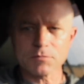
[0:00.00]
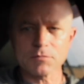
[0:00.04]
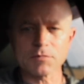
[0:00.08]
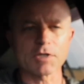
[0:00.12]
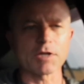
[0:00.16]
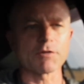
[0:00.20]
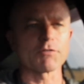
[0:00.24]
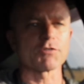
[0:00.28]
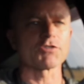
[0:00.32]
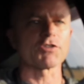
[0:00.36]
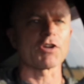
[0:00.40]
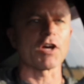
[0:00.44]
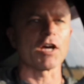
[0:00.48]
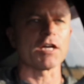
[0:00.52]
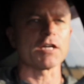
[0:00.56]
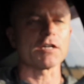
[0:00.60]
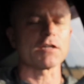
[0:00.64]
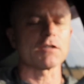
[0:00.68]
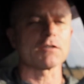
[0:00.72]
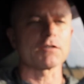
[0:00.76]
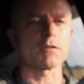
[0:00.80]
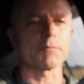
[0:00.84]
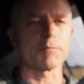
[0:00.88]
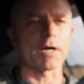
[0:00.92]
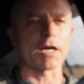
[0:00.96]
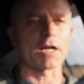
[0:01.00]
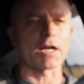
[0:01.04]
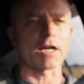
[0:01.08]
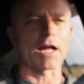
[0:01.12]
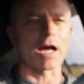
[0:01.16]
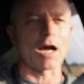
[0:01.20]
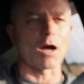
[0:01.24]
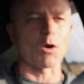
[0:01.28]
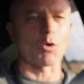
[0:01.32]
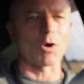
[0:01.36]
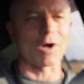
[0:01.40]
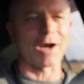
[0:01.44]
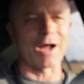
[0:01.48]
give or take, about an
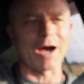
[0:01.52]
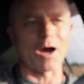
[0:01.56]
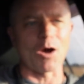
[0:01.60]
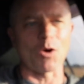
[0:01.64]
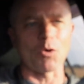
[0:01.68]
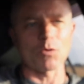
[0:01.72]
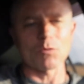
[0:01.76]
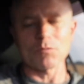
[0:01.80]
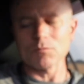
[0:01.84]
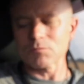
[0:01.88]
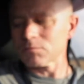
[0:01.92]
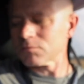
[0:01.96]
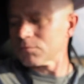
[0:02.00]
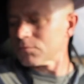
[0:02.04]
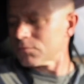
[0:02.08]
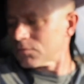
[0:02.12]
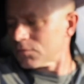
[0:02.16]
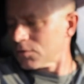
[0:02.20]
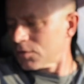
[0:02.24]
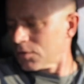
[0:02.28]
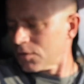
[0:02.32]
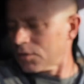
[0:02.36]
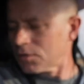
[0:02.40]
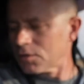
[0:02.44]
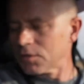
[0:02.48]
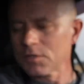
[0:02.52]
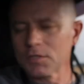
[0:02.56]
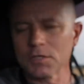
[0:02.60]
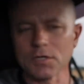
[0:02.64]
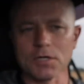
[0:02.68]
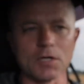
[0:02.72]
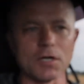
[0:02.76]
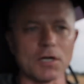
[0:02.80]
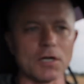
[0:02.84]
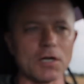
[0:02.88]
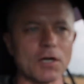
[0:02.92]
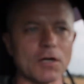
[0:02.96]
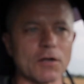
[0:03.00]
hour
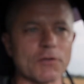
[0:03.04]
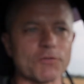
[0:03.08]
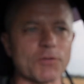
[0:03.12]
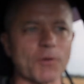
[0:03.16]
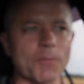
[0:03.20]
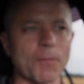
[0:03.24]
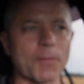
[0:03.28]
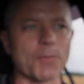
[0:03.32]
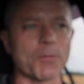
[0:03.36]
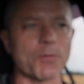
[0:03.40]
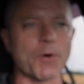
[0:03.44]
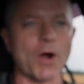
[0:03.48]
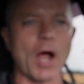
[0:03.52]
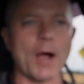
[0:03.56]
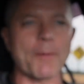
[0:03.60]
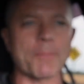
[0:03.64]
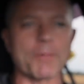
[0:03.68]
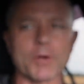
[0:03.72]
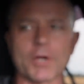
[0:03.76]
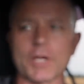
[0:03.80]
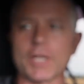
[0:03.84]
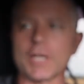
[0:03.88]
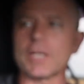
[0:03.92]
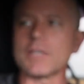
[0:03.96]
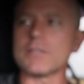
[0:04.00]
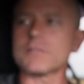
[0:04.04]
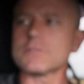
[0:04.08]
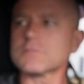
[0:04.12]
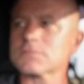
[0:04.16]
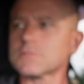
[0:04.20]
out from the property.